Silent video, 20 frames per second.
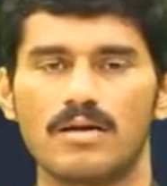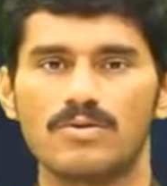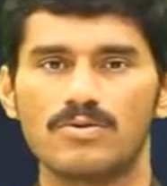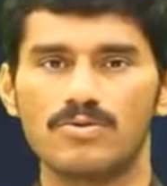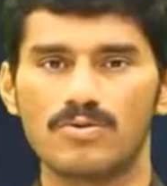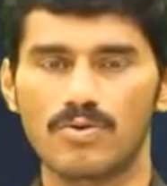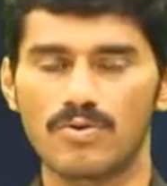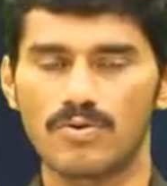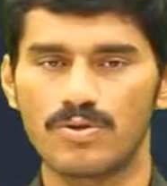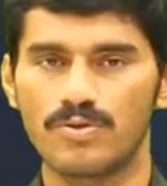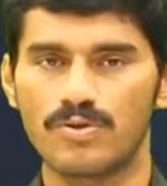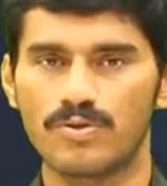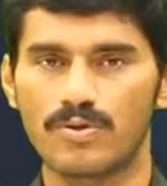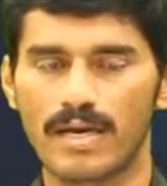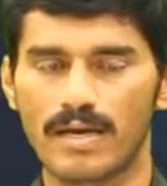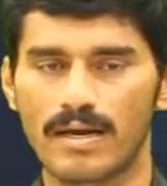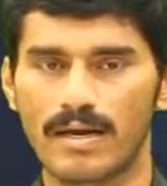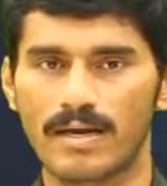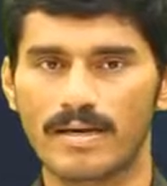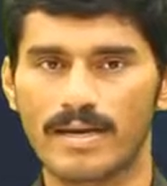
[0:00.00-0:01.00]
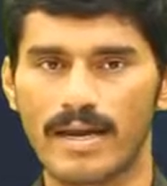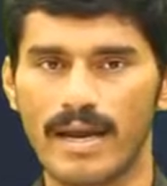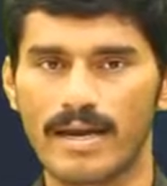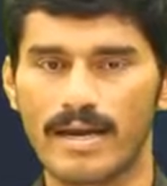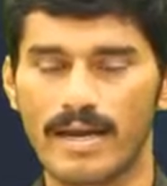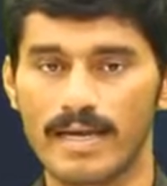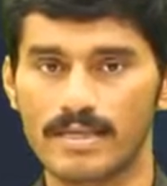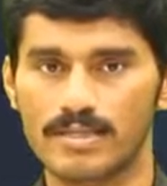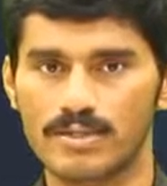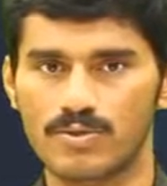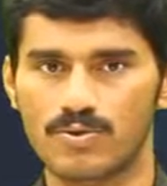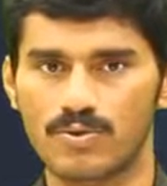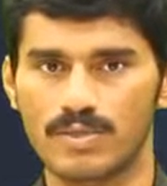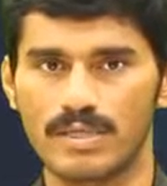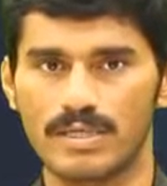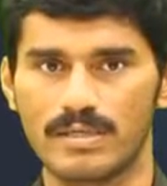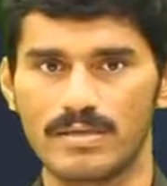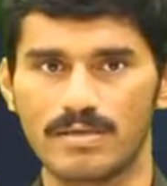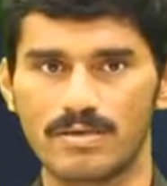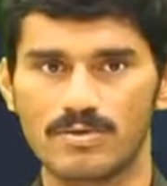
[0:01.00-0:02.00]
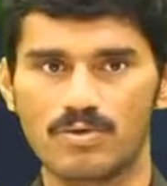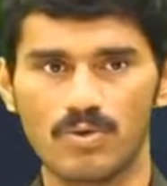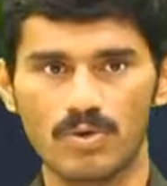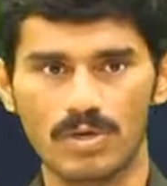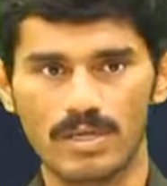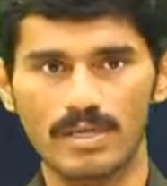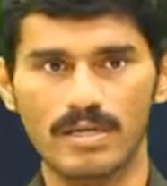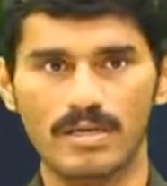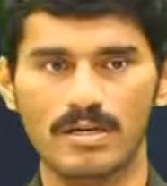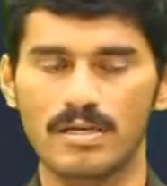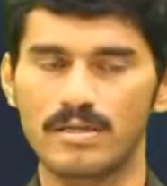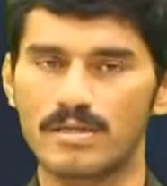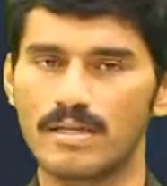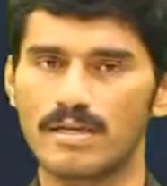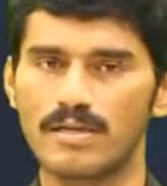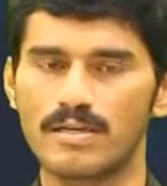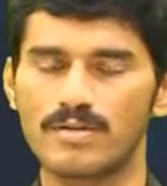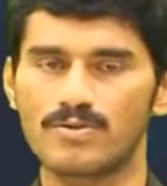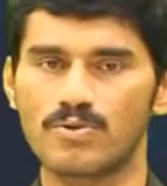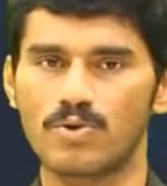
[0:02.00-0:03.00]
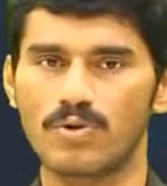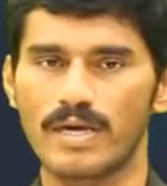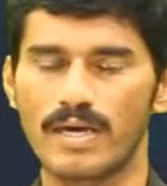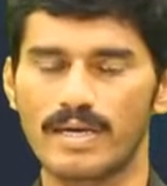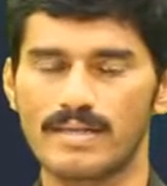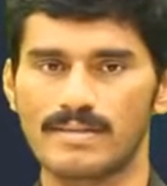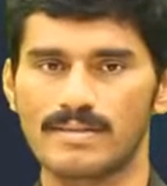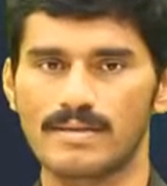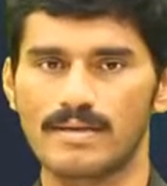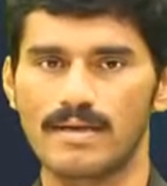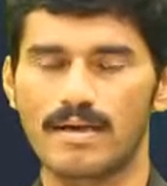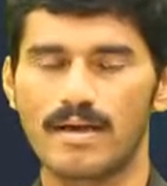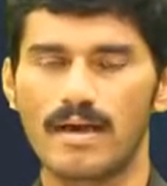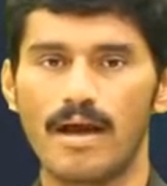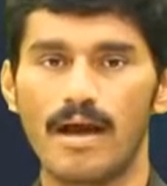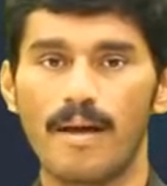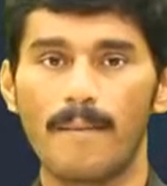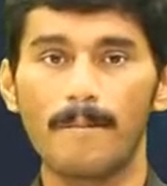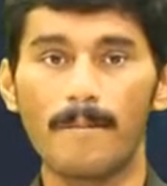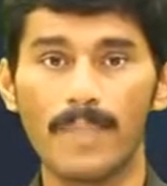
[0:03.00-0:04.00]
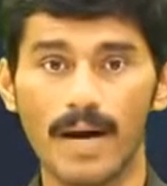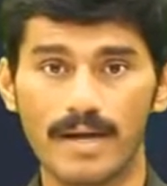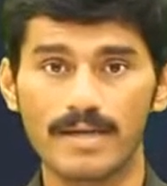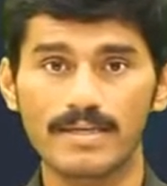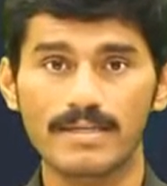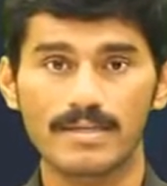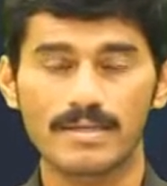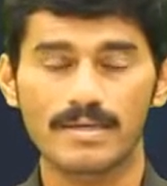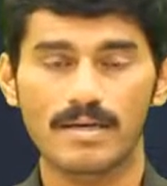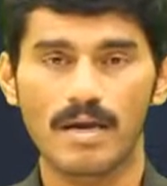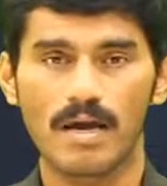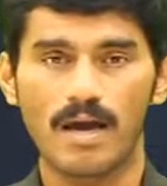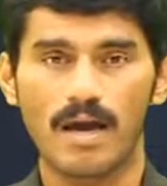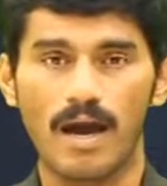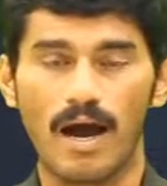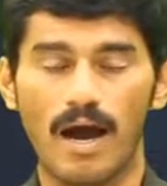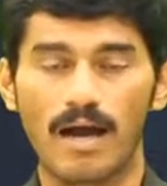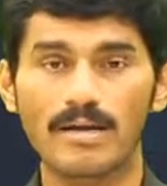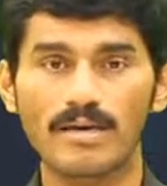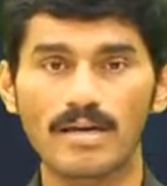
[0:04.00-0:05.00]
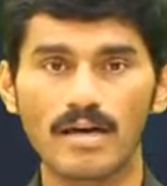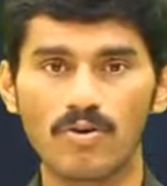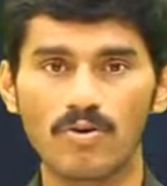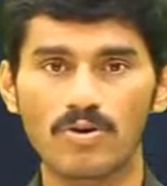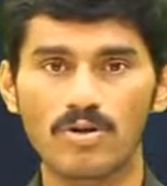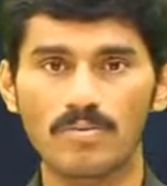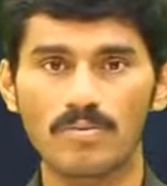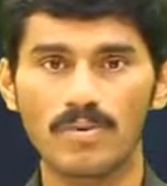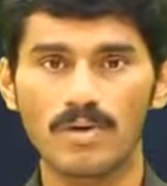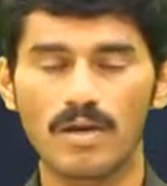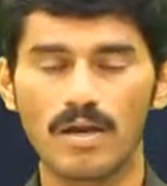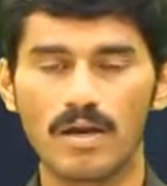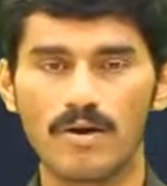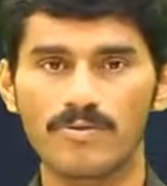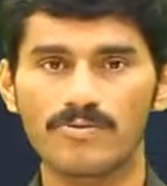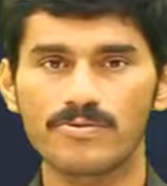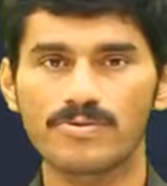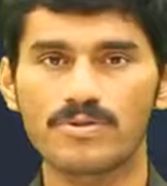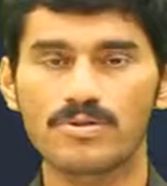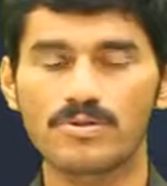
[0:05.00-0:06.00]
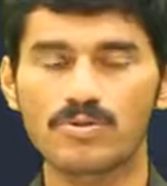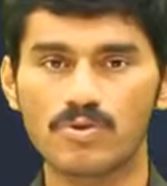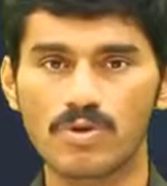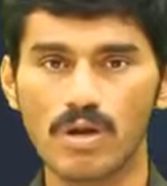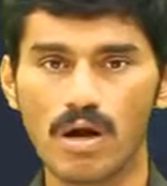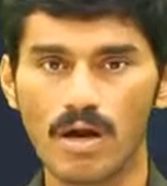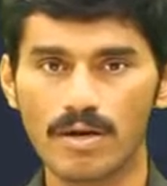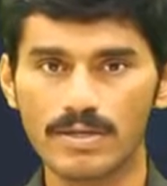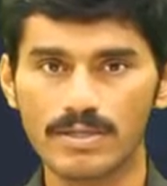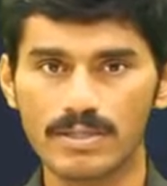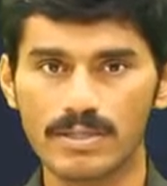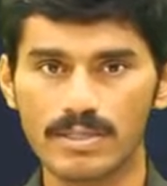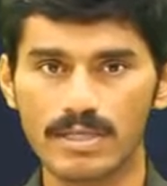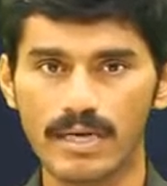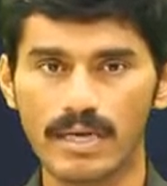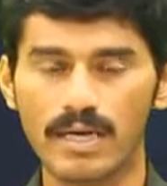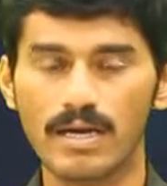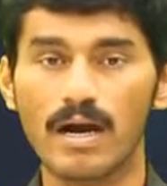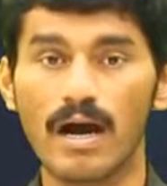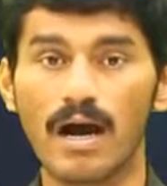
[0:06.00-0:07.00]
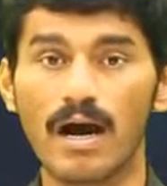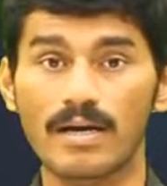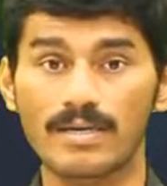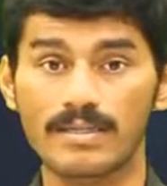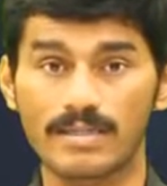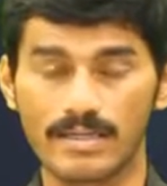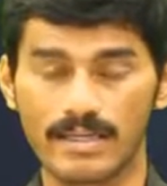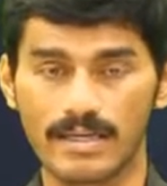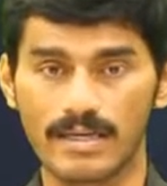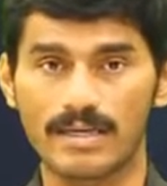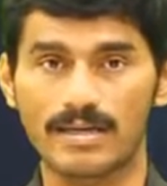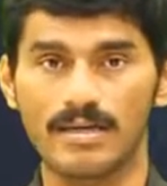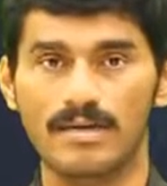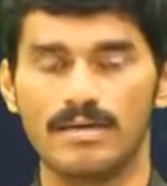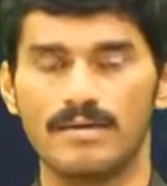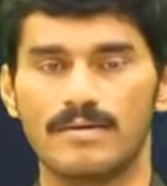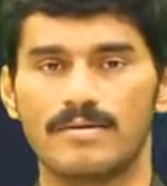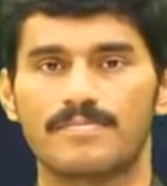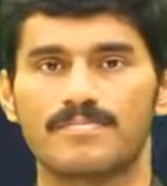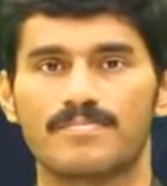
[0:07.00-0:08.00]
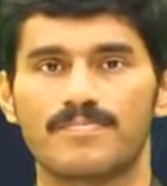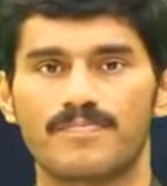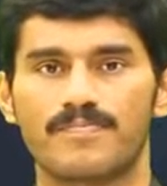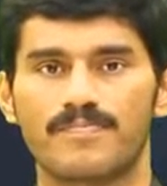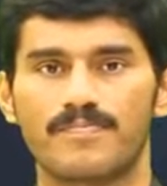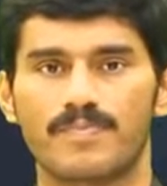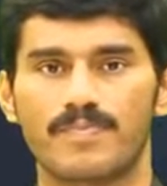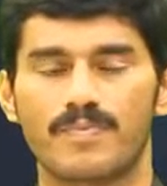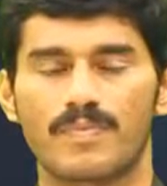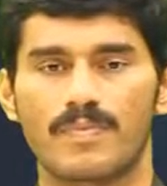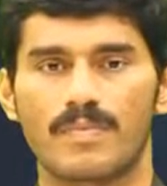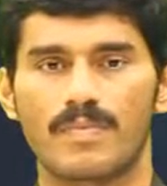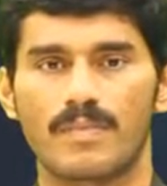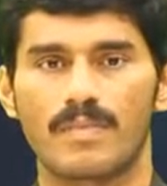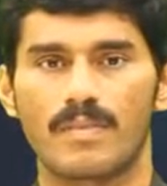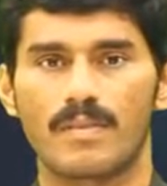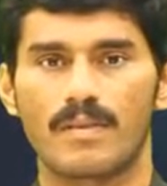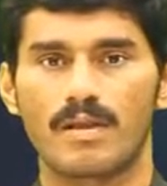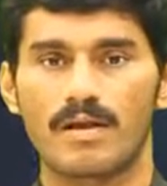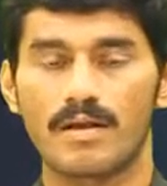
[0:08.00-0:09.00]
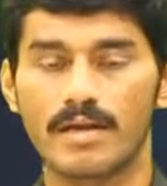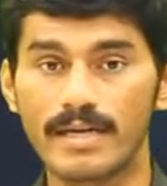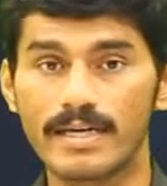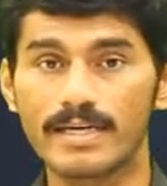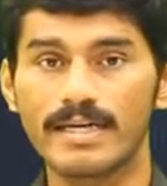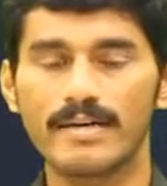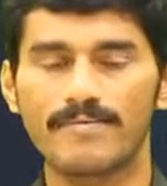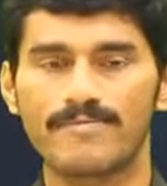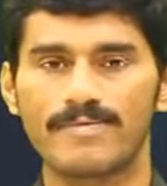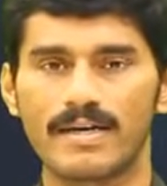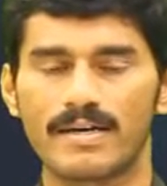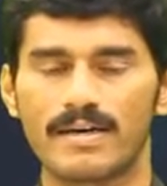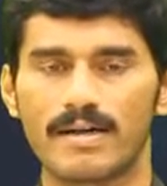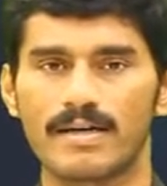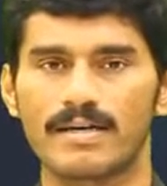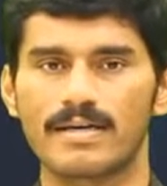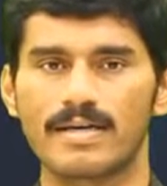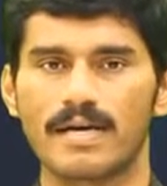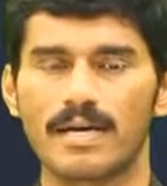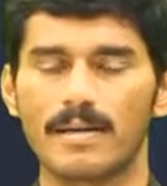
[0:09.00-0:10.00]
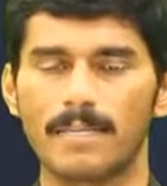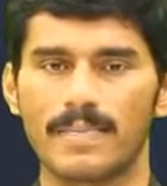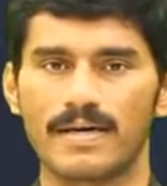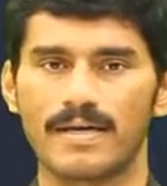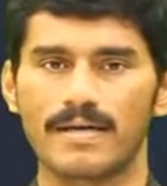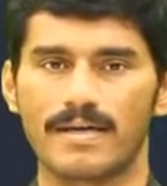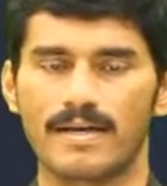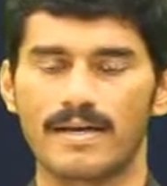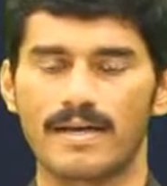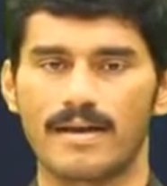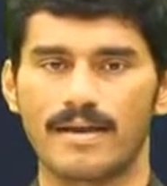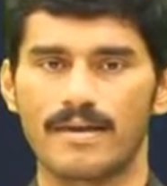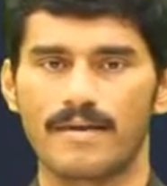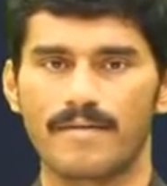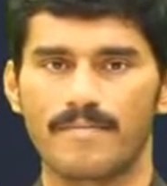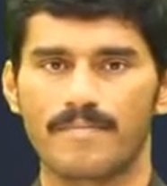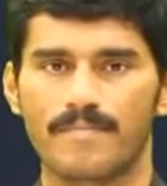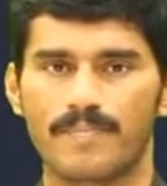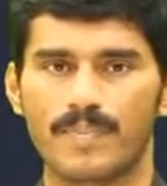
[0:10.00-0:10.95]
So you cannot add S to it. So here there is no S. But uncountable nouns do not take article, indefinite article particularly.